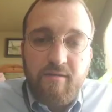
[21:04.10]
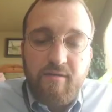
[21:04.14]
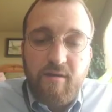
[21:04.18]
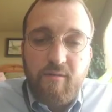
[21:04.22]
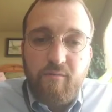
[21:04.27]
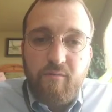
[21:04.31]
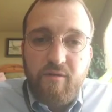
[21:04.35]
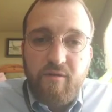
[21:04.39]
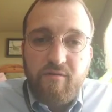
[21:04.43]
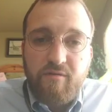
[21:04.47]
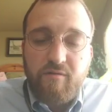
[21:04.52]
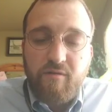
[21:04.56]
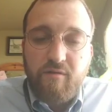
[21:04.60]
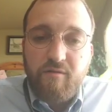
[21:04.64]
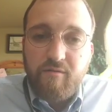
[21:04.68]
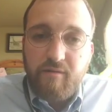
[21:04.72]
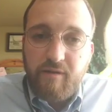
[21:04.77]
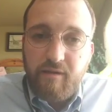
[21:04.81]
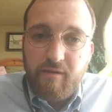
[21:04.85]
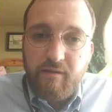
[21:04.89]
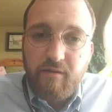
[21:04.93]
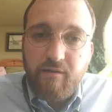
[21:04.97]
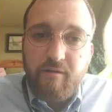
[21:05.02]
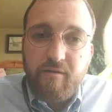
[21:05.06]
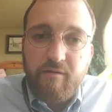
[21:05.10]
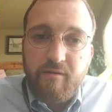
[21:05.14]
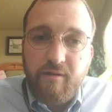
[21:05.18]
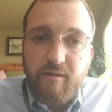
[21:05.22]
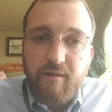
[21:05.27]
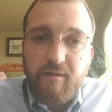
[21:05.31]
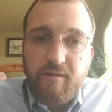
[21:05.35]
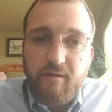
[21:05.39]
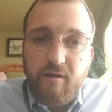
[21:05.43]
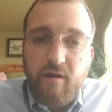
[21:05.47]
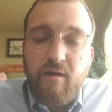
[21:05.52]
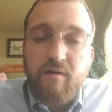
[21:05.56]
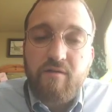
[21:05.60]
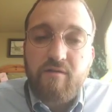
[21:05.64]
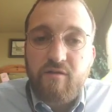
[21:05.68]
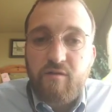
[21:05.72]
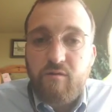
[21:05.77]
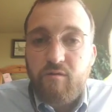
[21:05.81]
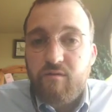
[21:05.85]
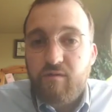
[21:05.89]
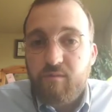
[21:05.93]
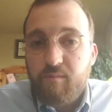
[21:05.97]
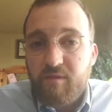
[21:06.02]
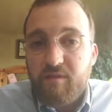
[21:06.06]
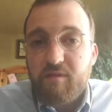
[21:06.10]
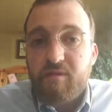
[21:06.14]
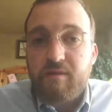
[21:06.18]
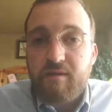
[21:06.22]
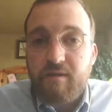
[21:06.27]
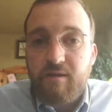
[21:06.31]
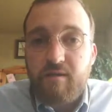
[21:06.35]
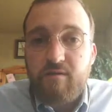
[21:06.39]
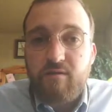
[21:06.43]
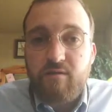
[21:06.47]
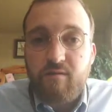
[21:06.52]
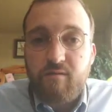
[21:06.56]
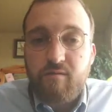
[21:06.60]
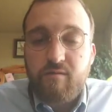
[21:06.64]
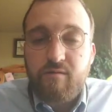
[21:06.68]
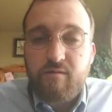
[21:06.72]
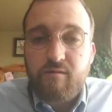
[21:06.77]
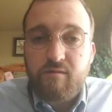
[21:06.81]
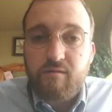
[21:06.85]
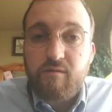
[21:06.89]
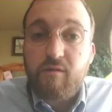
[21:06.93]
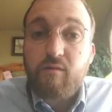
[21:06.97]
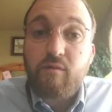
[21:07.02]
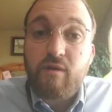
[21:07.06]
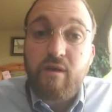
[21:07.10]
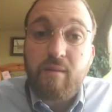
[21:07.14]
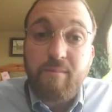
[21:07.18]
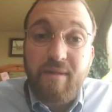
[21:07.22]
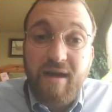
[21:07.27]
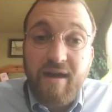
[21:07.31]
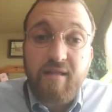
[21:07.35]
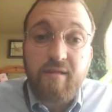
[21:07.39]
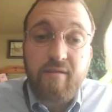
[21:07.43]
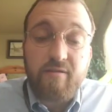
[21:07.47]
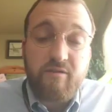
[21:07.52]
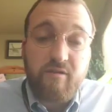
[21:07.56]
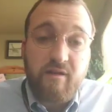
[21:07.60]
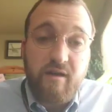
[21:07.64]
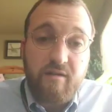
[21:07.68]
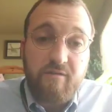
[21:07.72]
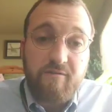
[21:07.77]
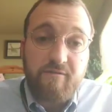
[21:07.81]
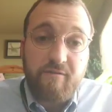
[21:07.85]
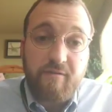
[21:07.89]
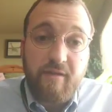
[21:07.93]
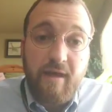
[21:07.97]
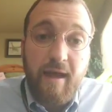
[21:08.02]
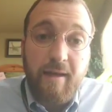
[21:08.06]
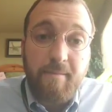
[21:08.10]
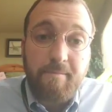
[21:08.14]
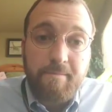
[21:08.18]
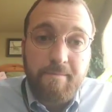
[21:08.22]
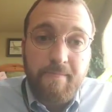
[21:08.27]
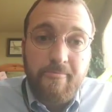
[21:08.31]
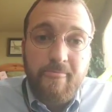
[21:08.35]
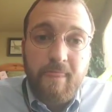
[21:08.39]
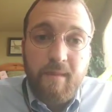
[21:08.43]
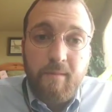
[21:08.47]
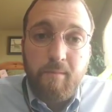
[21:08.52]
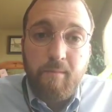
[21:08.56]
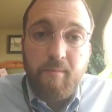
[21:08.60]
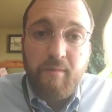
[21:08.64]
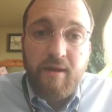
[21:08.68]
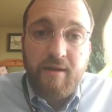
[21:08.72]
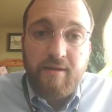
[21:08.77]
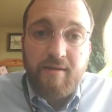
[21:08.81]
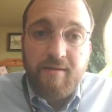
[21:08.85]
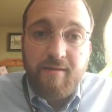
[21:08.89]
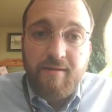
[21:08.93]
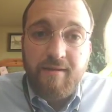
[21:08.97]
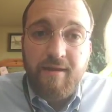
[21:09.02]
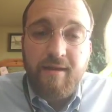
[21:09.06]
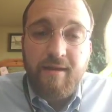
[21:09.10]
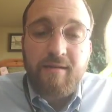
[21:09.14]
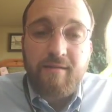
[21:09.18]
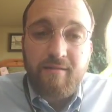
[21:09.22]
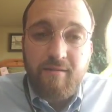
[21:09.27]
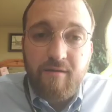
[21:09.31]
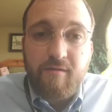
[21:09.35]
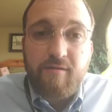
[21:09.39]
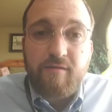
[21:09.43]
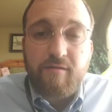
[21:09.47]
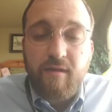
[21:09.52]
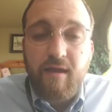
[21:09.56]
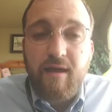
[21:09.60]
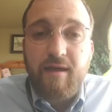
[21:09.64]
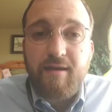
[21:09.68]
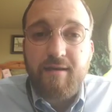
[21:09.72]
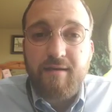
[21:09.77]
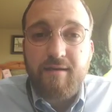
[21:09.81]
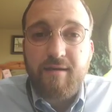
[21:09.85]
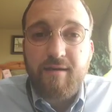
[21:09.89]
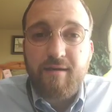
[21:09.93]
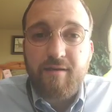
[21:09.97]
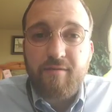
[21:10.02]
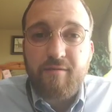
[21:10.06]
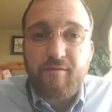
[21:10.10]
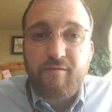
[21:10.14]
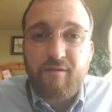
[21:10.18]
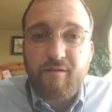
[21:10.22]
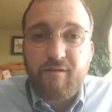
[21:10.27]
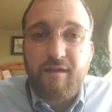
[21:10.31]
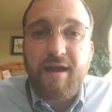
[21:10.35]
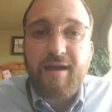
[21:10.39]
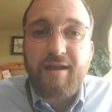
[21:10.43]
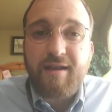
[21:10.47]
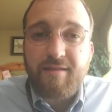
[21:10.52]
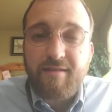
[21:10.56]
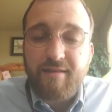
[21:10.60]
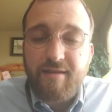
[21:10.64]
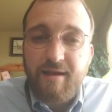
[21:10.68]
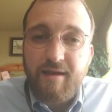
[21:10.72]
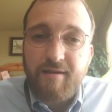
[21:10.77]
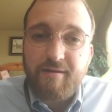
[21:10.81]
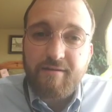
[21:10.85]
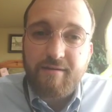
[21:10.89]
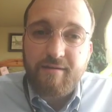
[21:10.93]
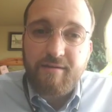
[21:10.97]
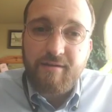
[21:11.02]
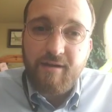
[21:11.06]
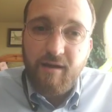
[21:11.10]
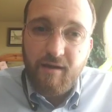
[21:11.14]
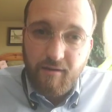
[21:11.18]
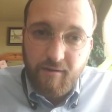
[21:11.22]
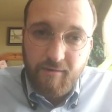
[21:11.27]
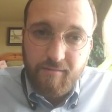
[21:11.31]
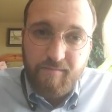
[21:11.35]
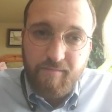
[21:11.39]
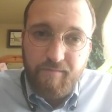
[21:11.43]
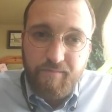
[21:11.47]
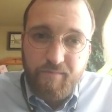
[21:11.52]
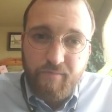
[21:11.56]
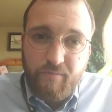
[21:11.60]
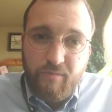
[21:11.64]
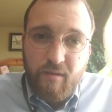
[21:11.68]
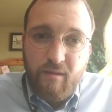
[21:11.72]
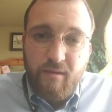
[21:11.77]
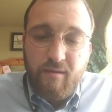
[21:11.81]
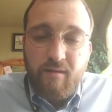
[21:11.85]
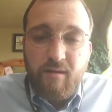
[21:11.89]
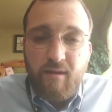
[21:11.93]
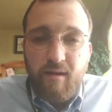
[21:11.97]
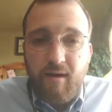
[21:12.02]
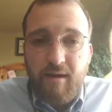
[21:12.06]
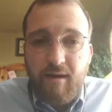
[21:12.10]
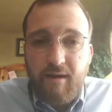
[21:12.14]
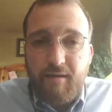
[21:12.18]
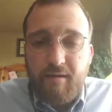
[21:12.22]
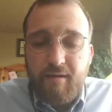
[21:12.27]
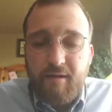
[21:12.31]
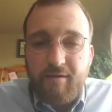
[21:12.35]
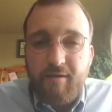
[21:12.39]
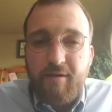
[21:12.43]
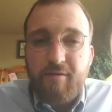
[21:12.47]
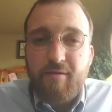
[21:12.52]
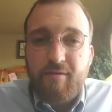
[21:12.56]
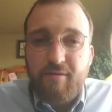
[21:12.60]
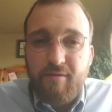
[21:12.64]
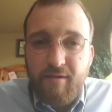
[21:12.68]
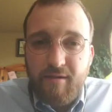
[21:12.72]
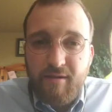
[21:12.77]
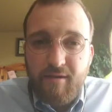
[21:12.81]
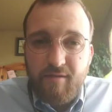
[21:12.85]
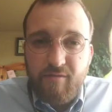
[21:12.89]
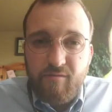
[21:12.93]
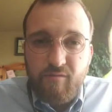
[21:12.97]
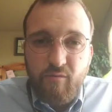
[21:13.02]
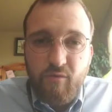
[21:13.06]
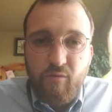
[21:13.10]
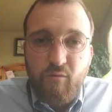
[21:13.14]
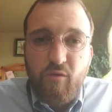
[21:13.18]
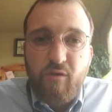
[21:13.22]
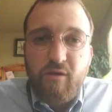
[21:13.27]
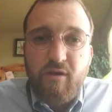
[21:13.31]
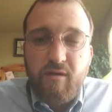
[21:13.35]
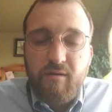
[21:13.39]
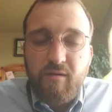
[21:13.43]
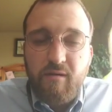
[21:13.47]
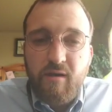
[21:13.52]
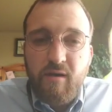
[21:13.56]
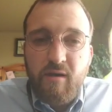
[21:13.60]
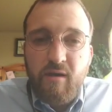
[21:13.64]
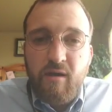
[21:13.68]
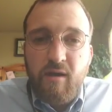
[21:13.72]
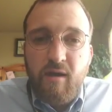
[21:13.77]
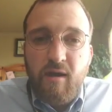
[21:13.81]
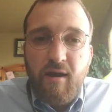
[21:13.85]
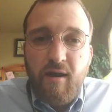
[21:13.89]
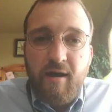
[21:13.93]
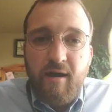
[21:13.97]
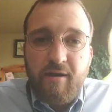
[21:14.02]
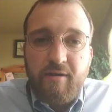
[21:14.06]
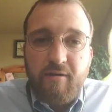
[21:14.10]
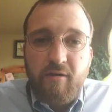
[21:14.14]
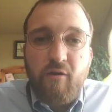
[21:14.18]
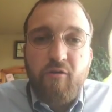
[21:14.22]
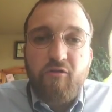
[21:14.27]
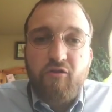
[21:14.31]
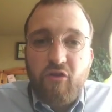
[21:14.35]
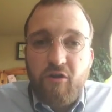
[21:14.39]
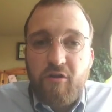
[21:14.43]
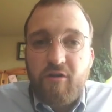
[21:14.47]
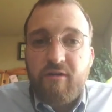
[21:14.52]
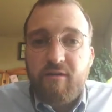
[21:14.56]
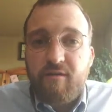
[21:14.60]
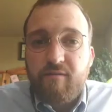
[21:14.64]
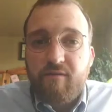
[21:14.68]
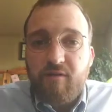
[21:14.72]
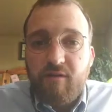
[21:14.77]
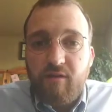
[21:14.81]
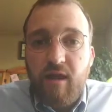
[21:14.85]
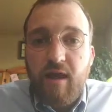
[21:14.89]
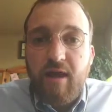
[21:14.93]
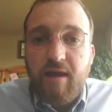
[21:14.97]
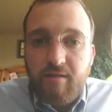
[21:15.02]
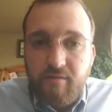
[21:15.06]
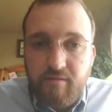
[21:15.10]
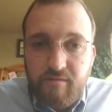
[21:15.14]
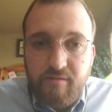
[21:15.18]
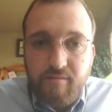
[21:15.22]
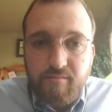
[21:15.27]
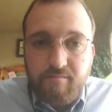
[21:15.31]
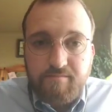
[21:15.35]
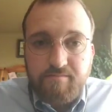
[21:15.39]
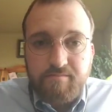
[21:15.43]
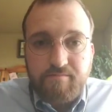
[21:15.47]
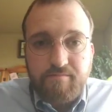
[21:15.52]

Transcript: that we certainly learned, and it caused usability issues, so we apologize for that. But it looks like there's a light at the end of the tunnel. Another thing is we're working on alternative clients.